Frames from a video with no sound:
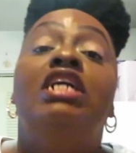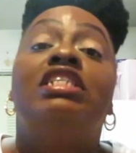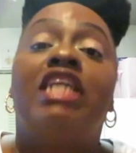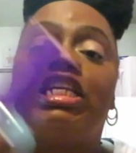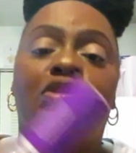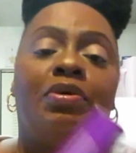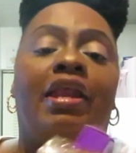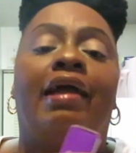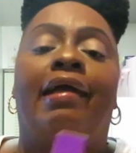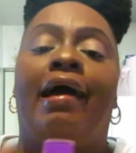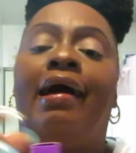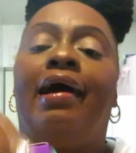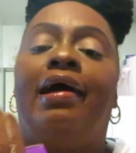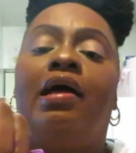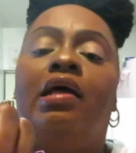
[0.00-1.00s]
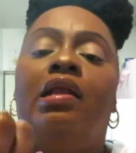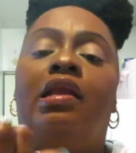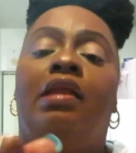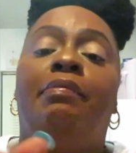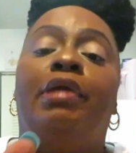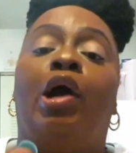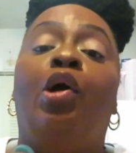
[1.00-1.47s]
That's what I got.
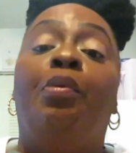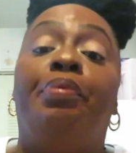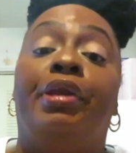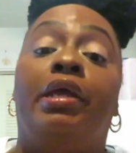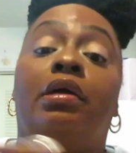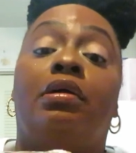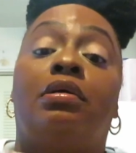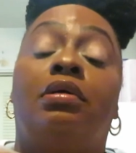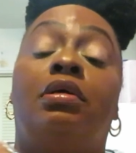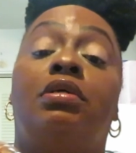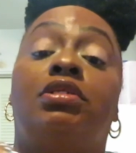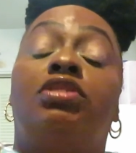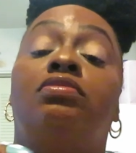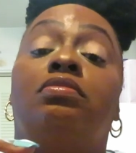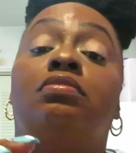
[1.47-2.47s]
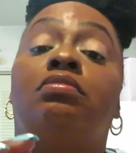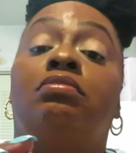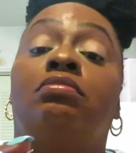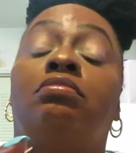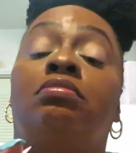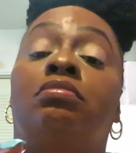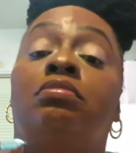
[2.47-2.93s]
Let me open it because
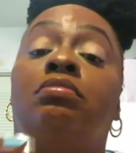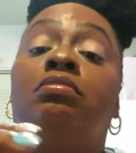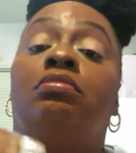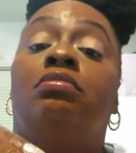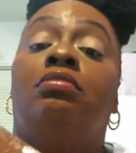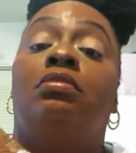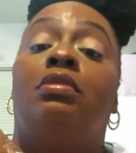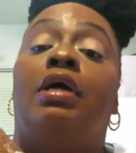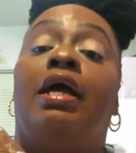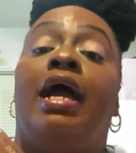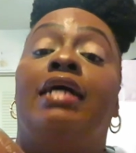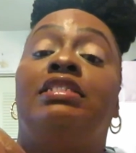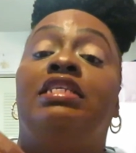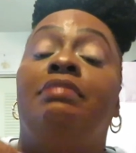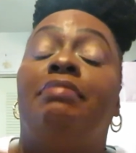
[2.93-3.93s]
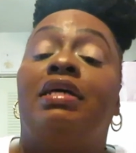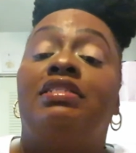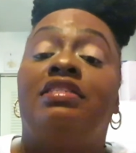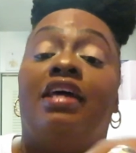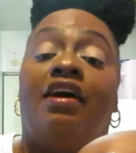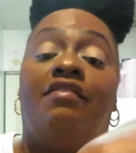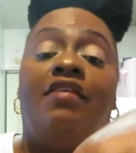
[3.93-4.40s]
I got to see my
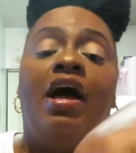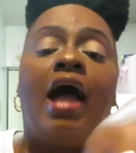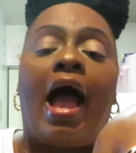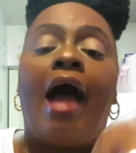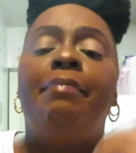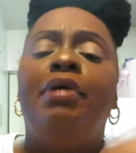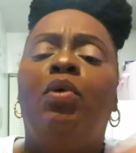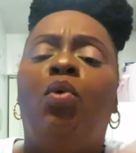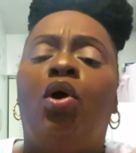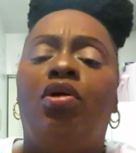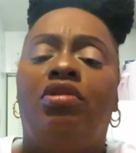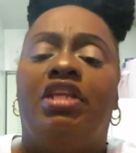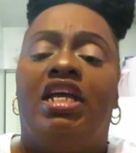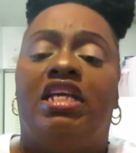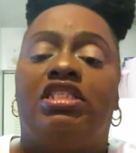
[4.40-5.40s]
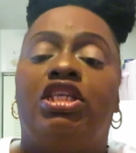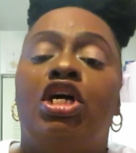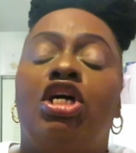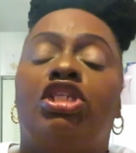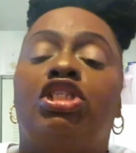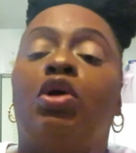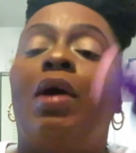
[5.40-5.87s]
stuff. I've been wanting this.
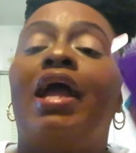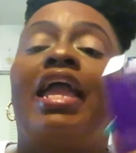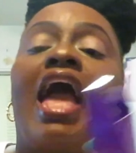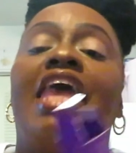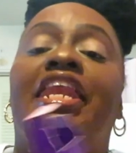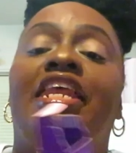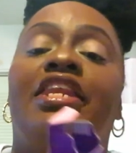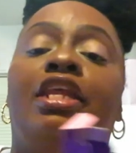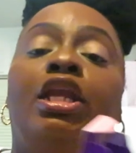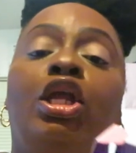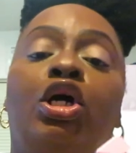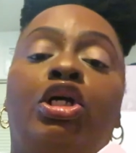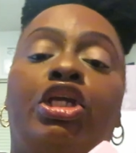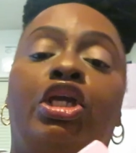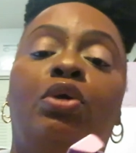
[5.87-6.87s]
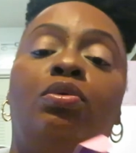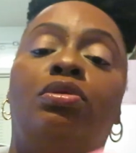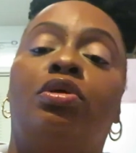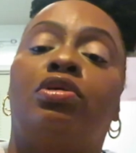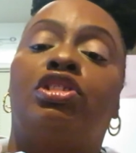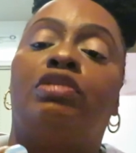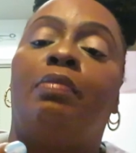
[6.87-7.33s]
So I got it in a little cute
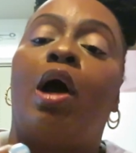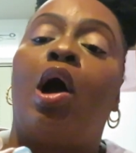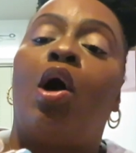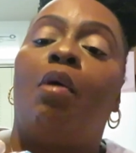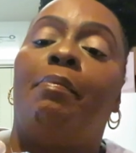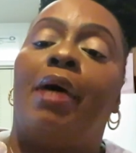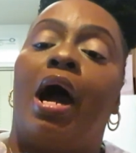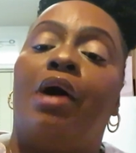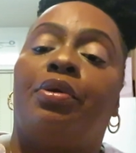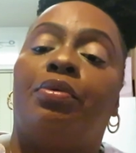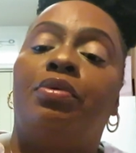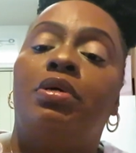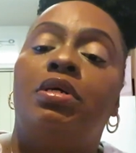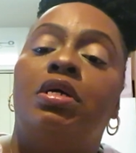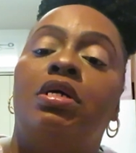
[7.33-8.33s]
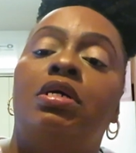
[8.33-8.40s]
little small bottle.